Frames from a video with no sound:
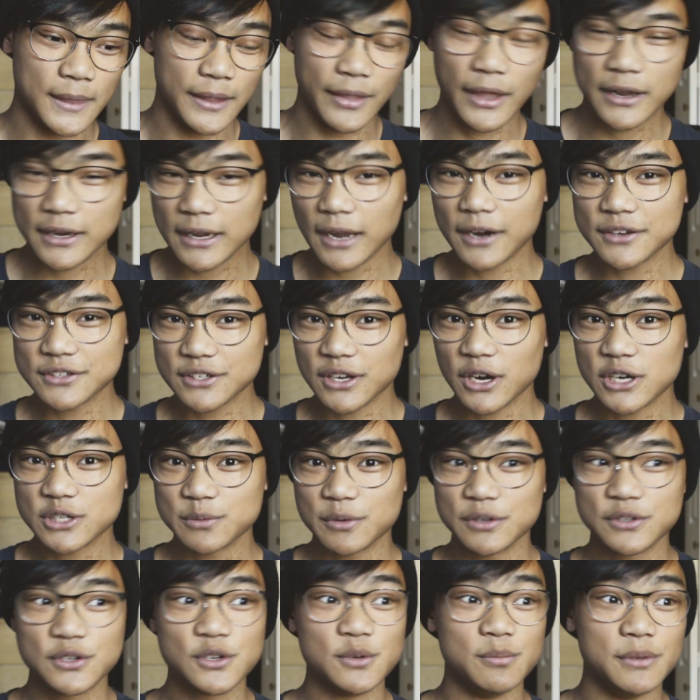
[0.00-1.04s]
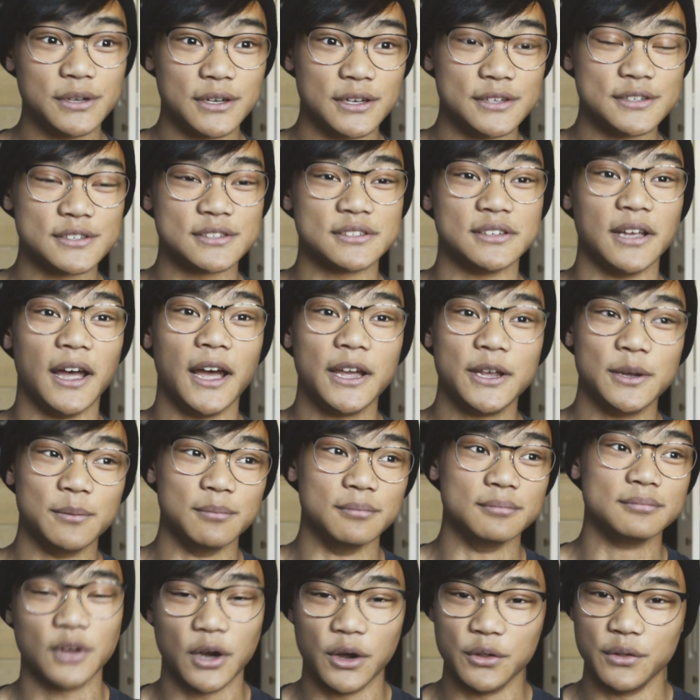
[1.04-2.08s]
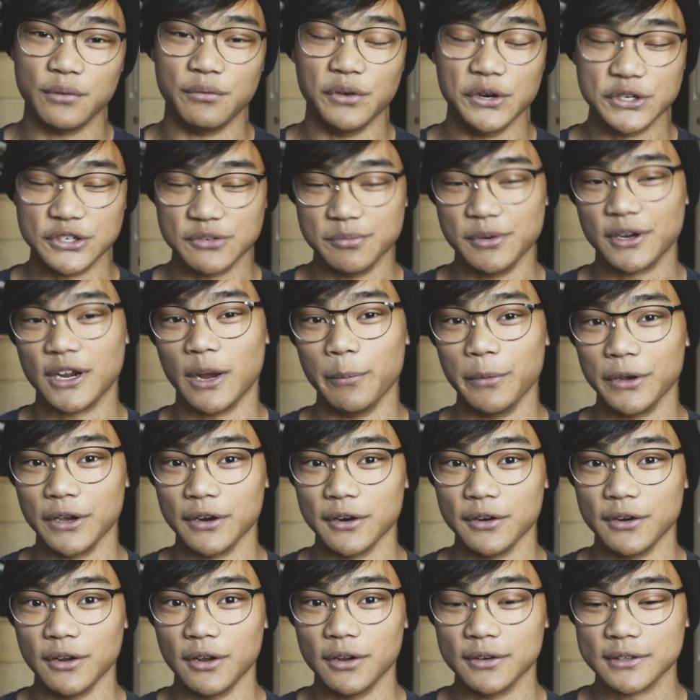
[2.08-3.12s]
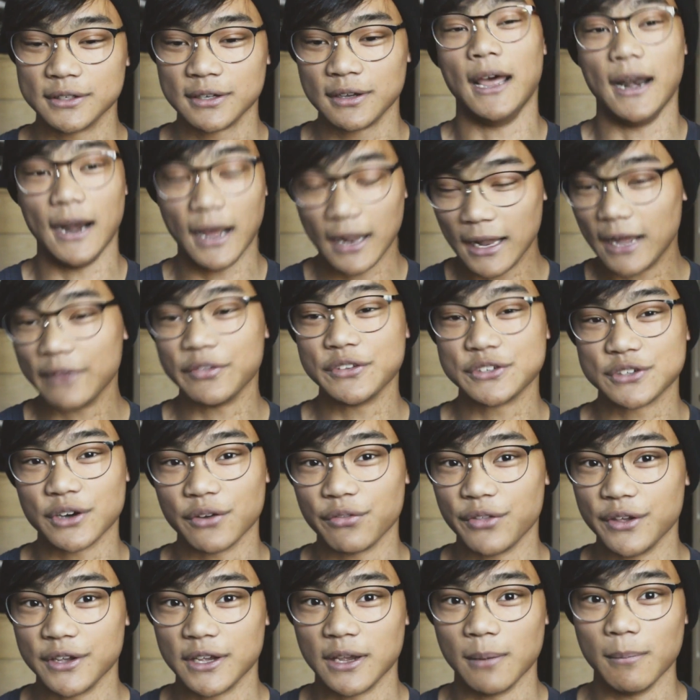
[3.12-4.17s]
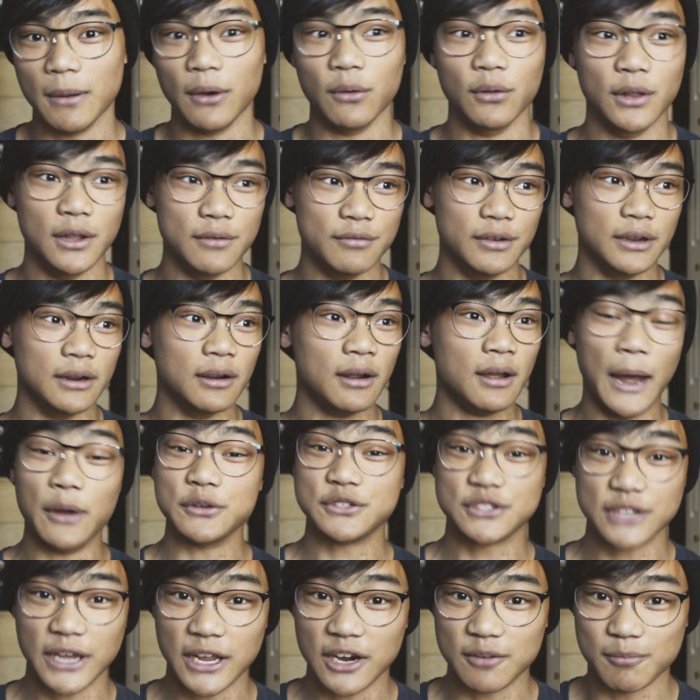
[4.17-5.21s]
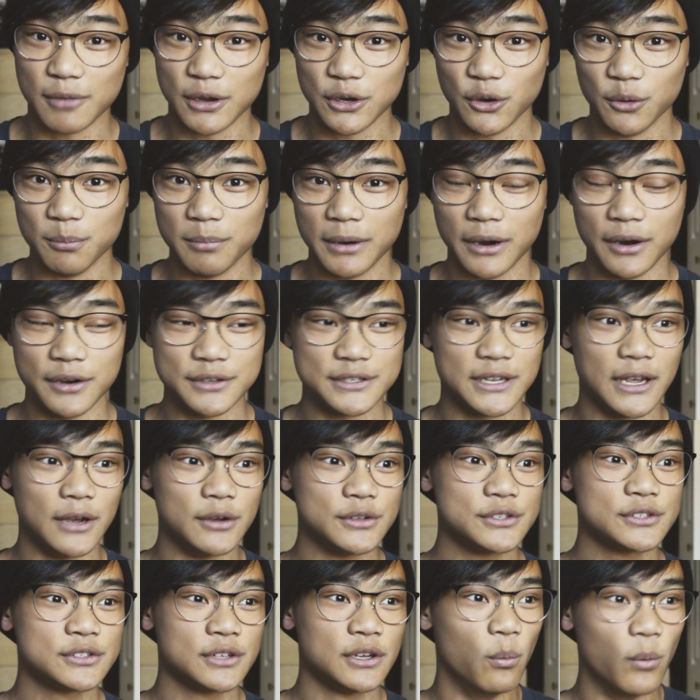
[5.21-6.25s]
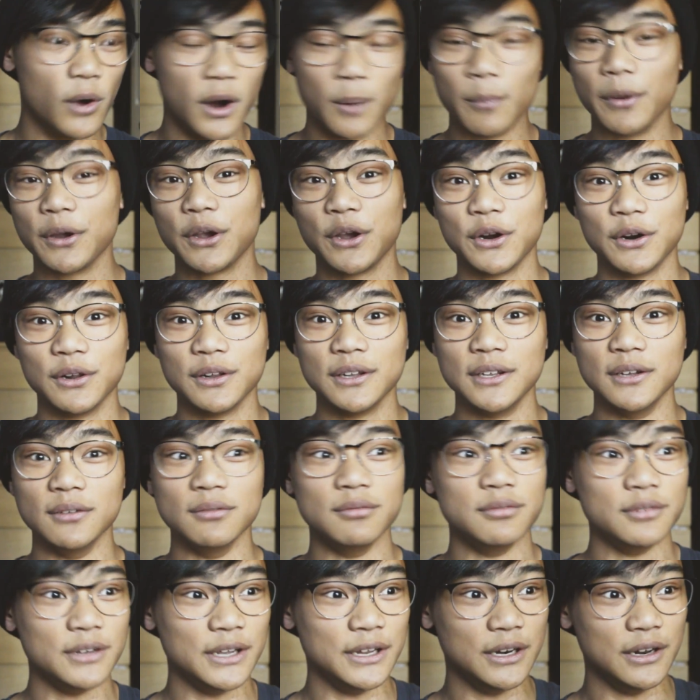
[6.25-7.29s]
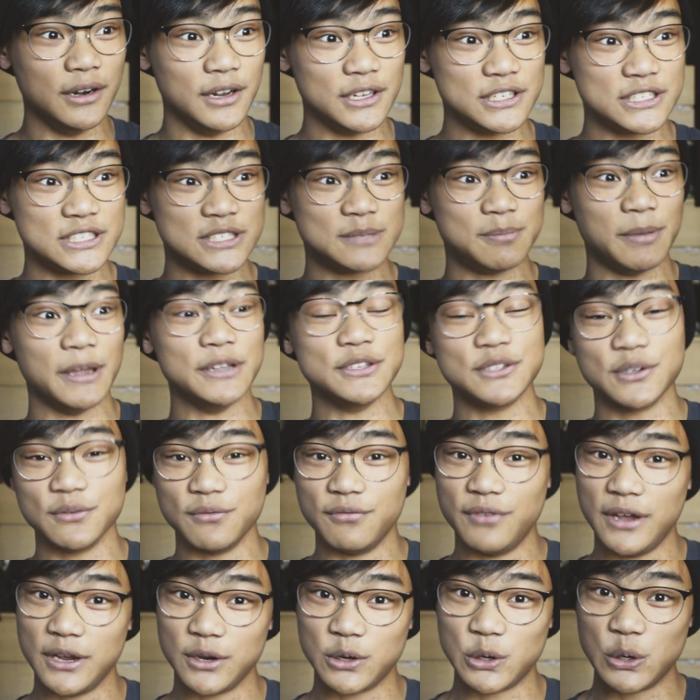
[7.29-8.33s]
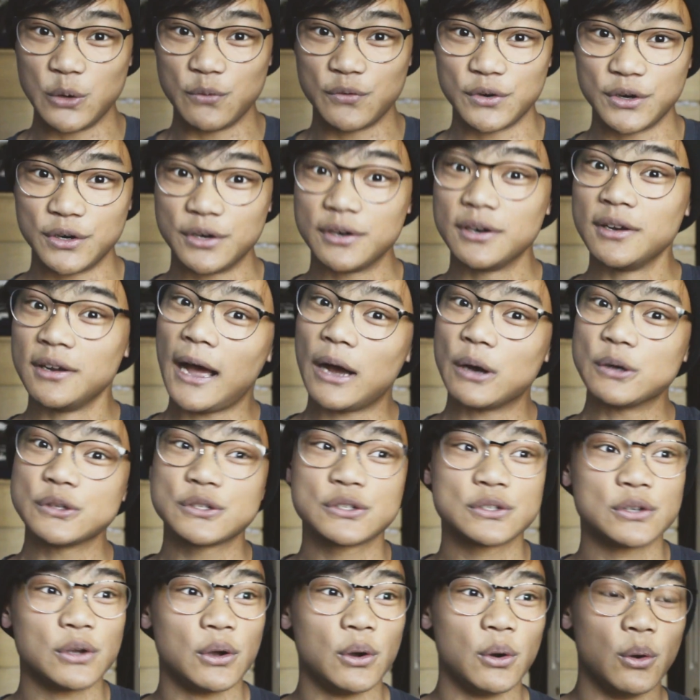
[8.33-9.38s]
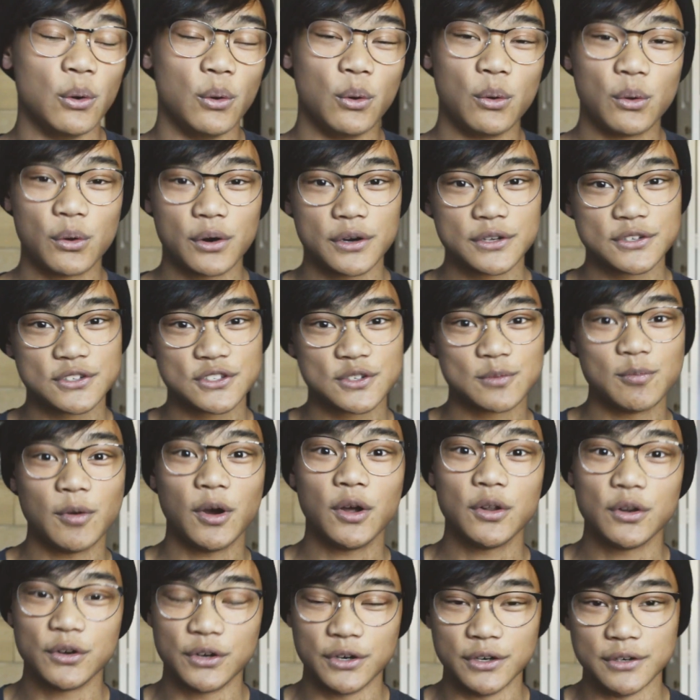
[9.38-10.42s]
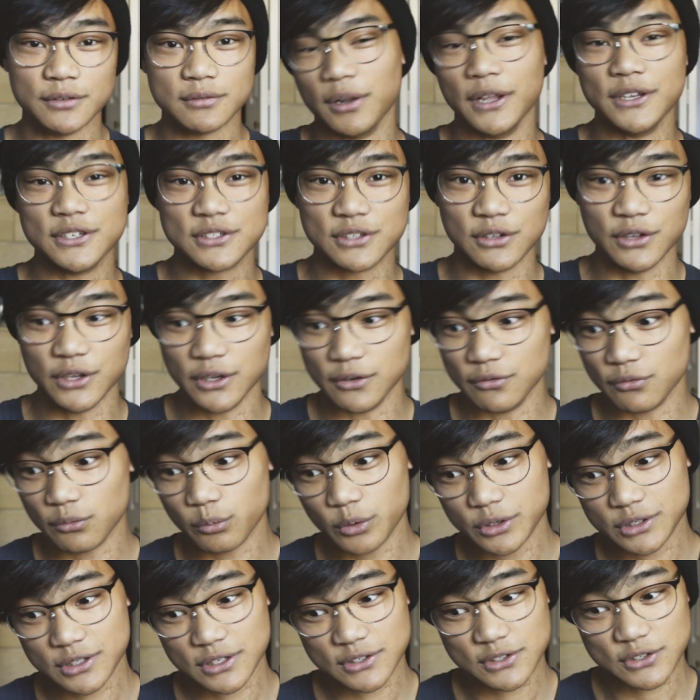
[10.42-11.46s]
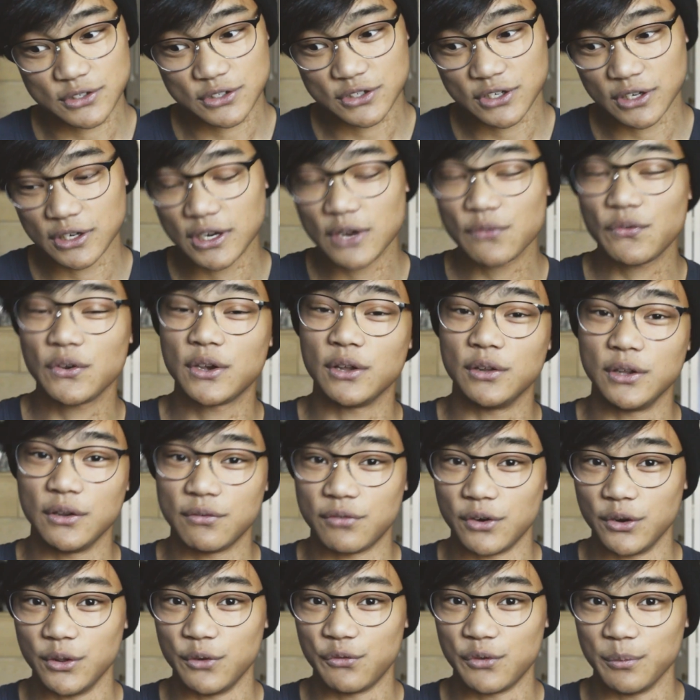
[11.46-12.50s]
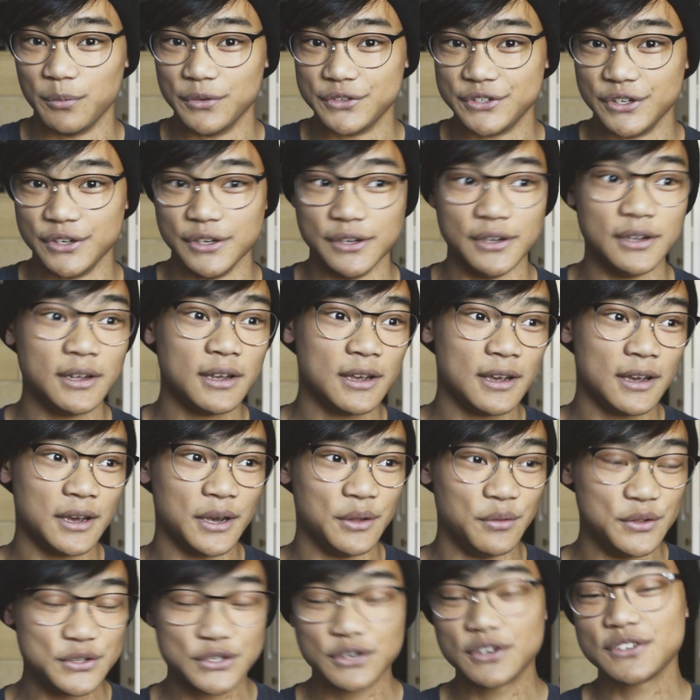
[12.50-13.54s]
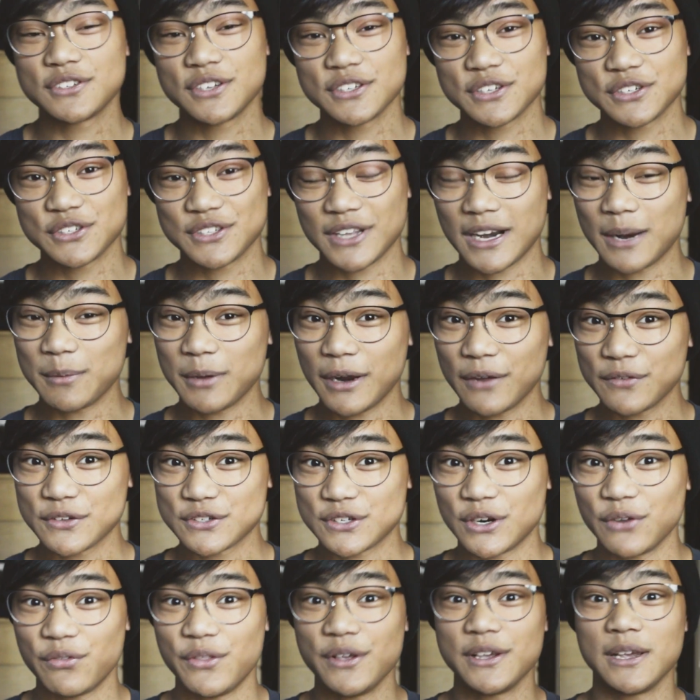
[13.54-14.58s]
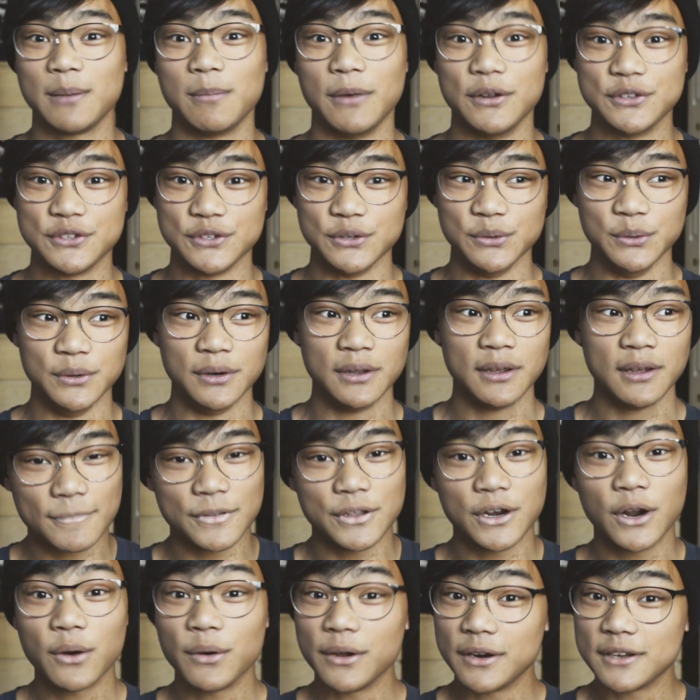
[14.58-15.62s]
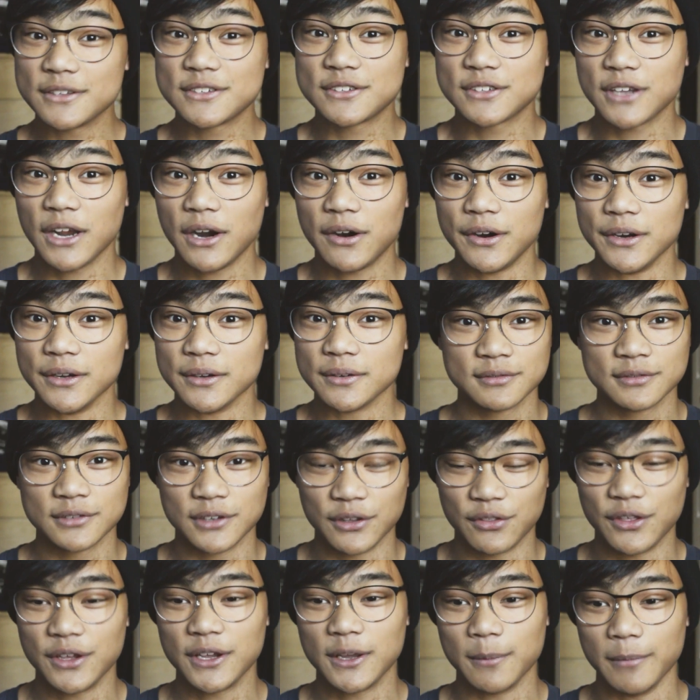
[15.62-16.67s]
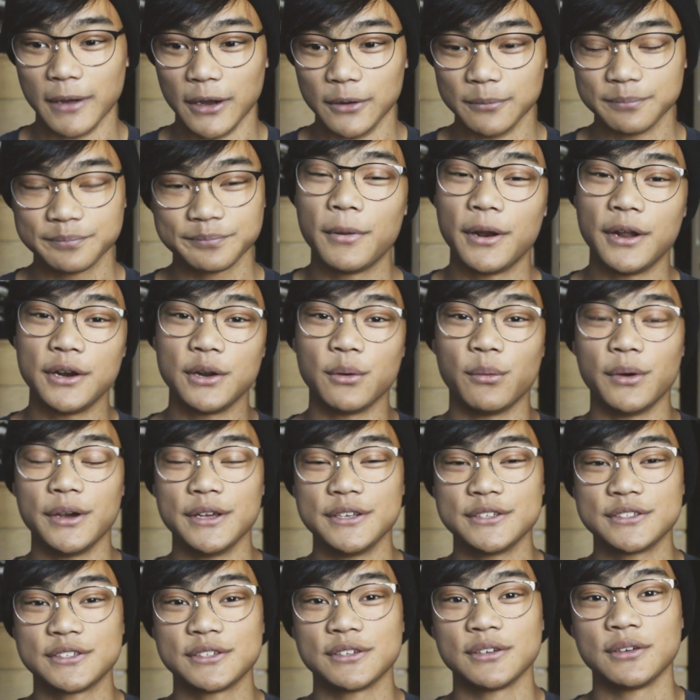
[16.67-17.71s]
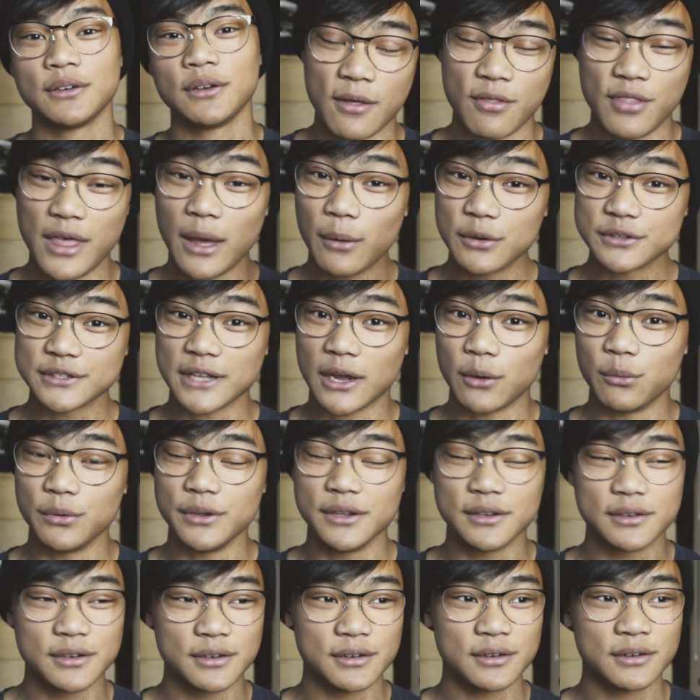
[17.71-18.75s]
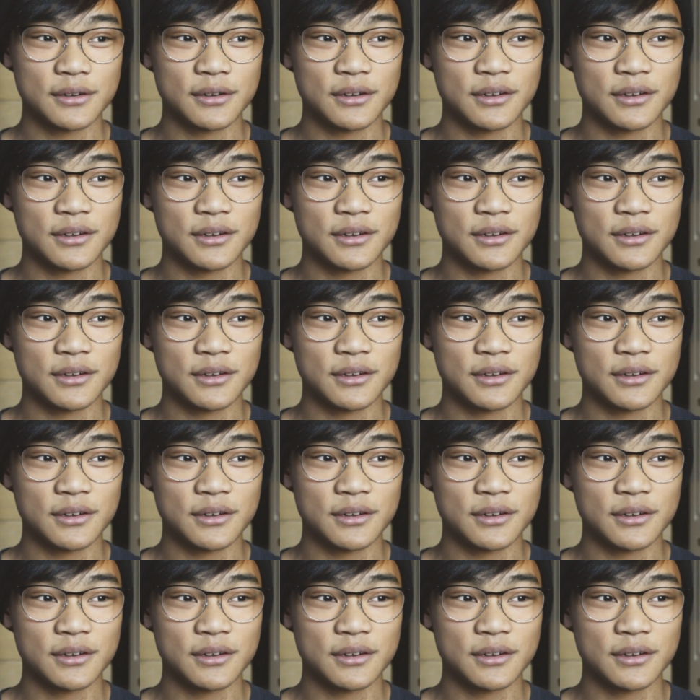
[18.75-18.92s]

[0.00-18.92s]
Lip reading: And that kind of scares me too, because I am on the verge of becoming an adult and I'll have to start thinking about living outside of my own parents' house. Where am I gonna live? In an expensive Vancouver house or a smaller place to live, which is significantly further from the city? These are decisions that I'm gonna have to start thinking about soon, you know, and it's scary to think about. But anyways, that was that week.